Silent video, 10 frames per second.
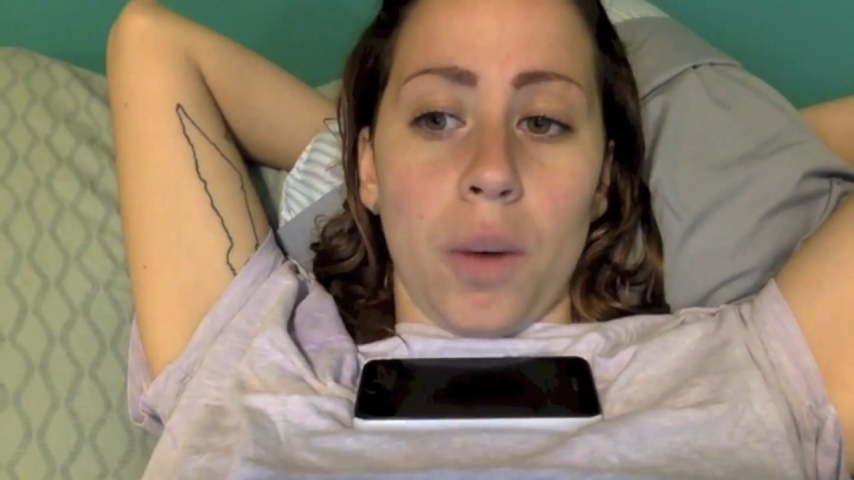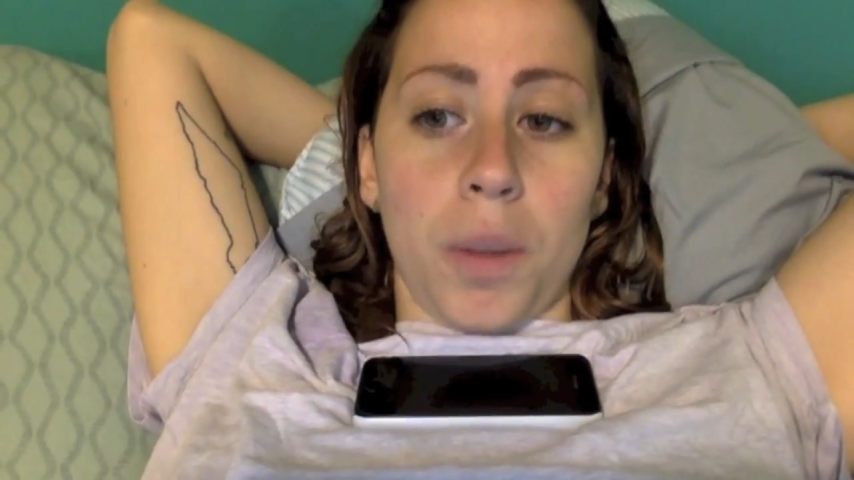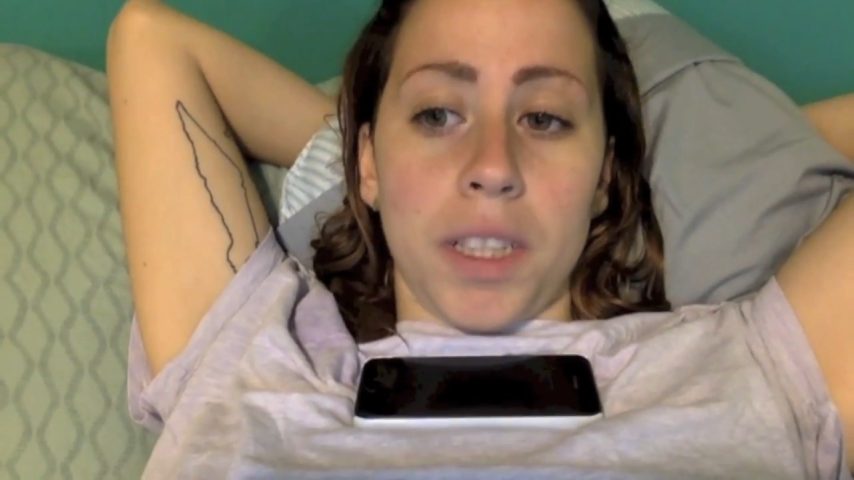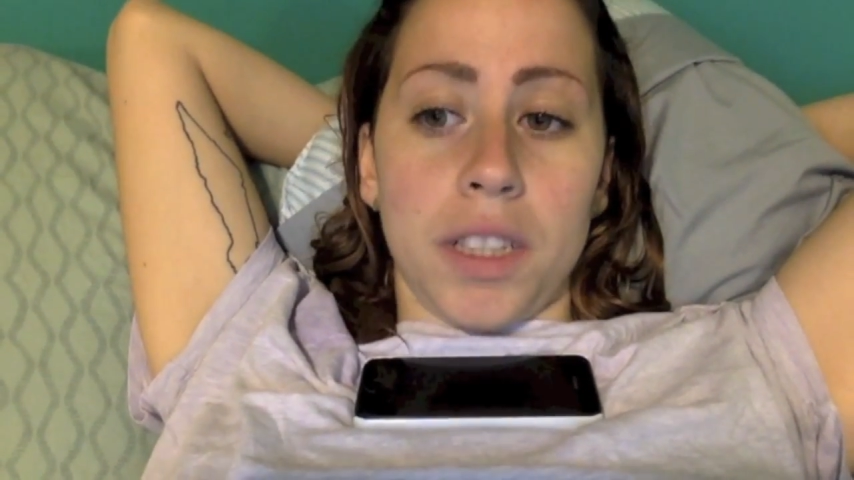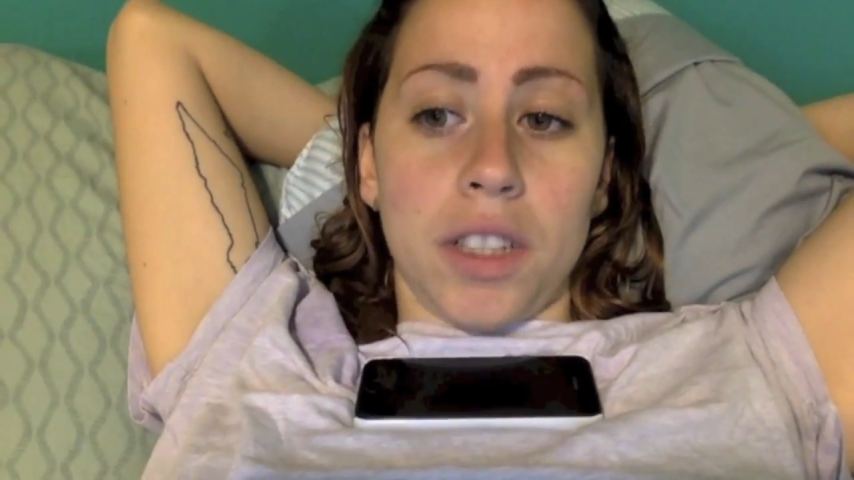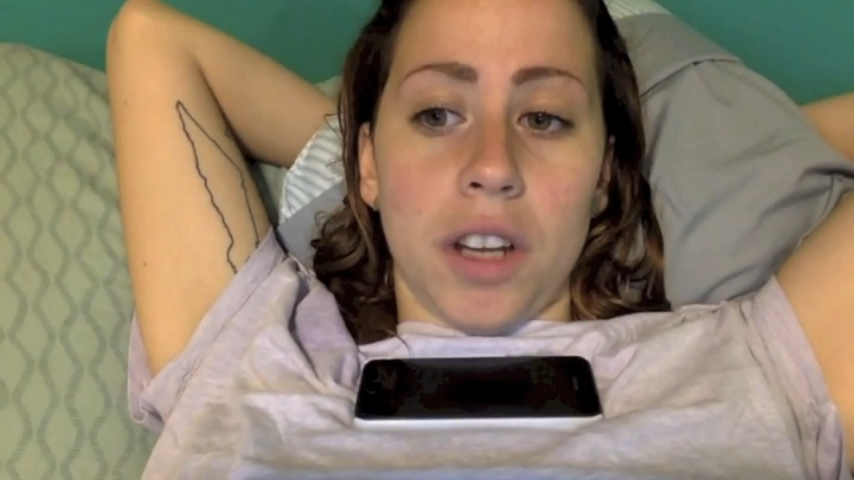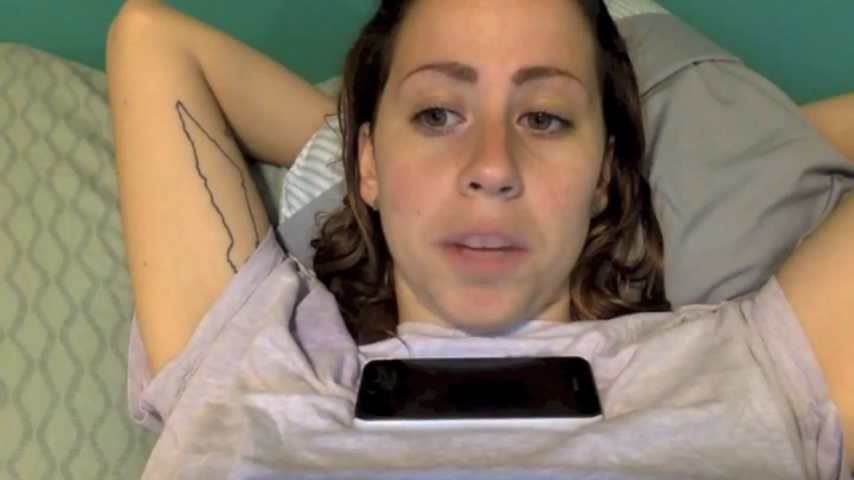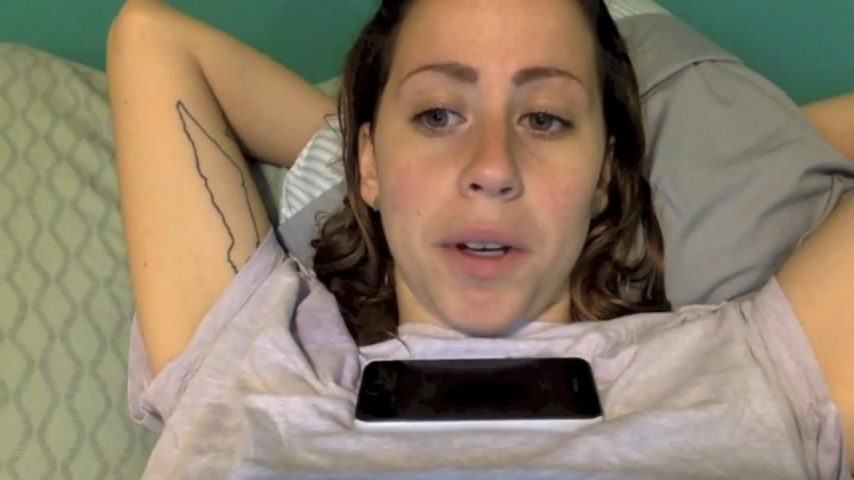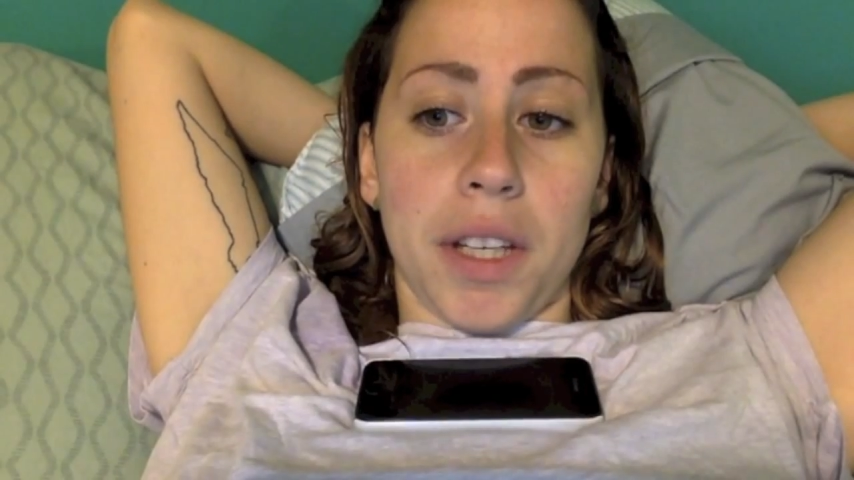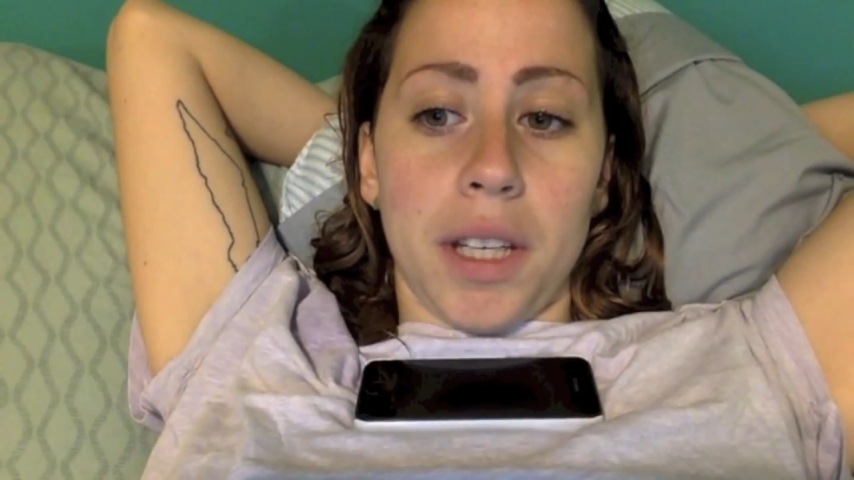We did talk
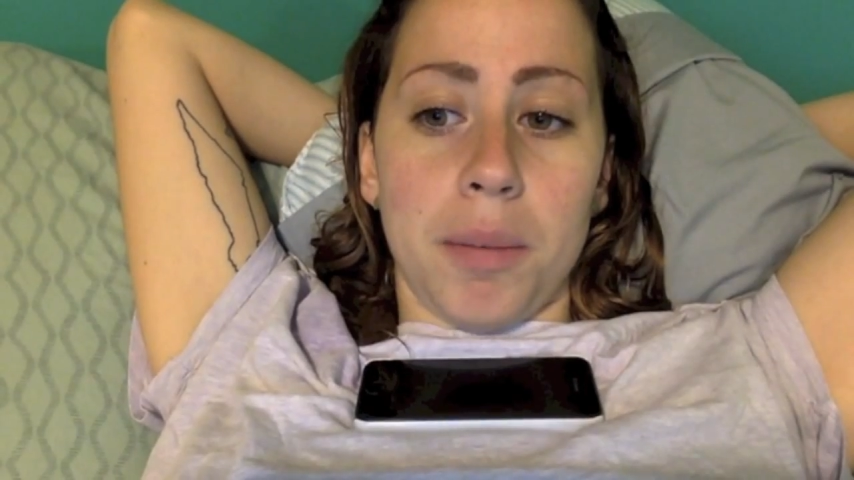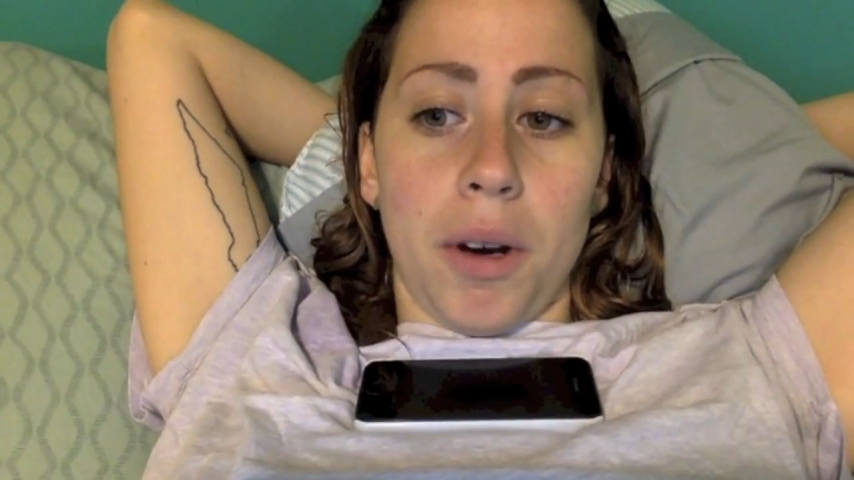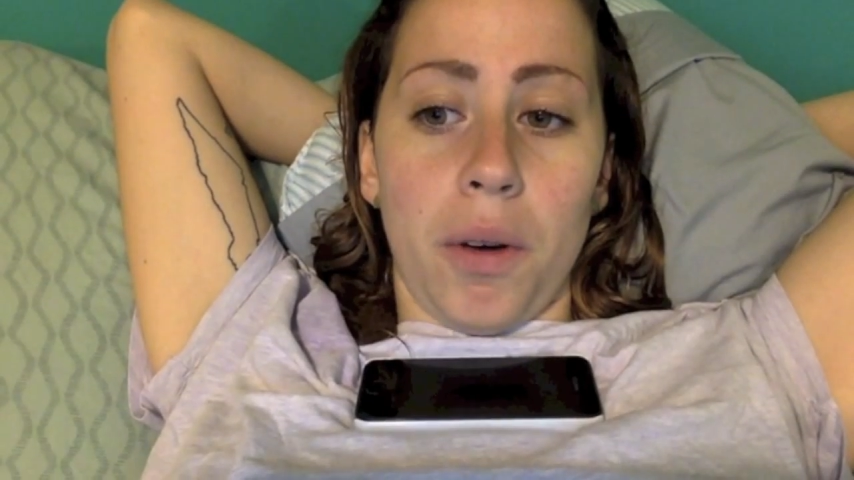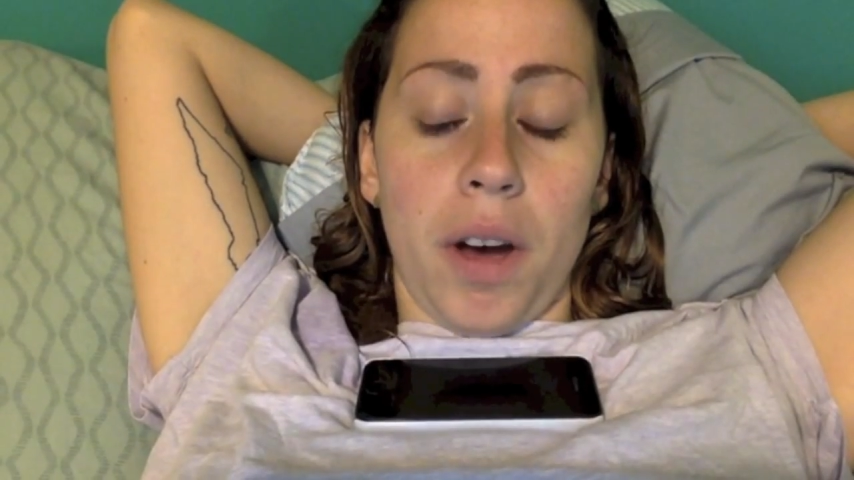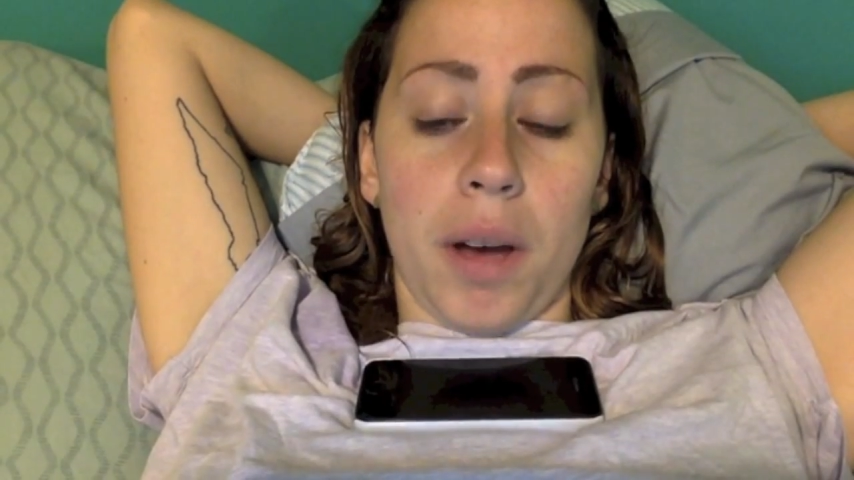about chemo.